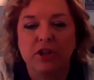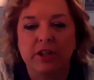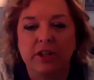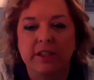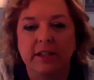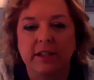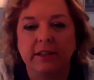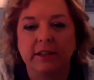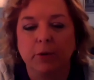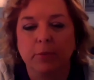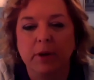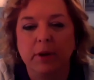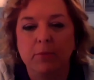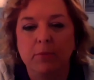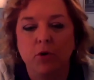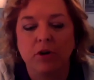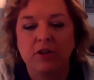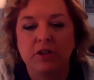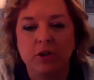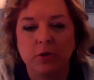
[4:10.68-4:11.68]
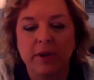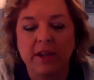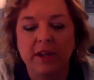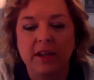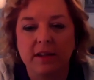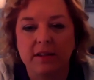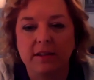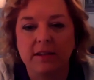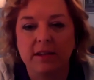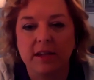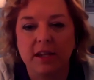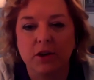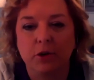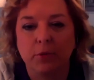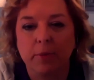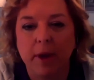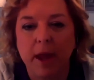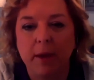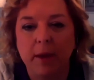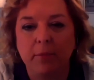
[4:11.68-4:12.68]
just a little bit more so we can see
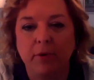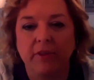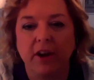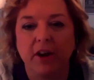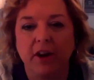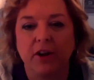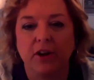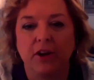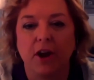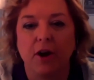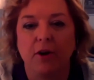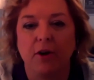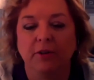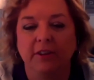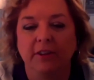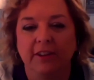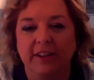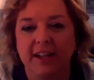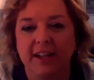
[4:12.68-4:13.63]
your paper. There you go.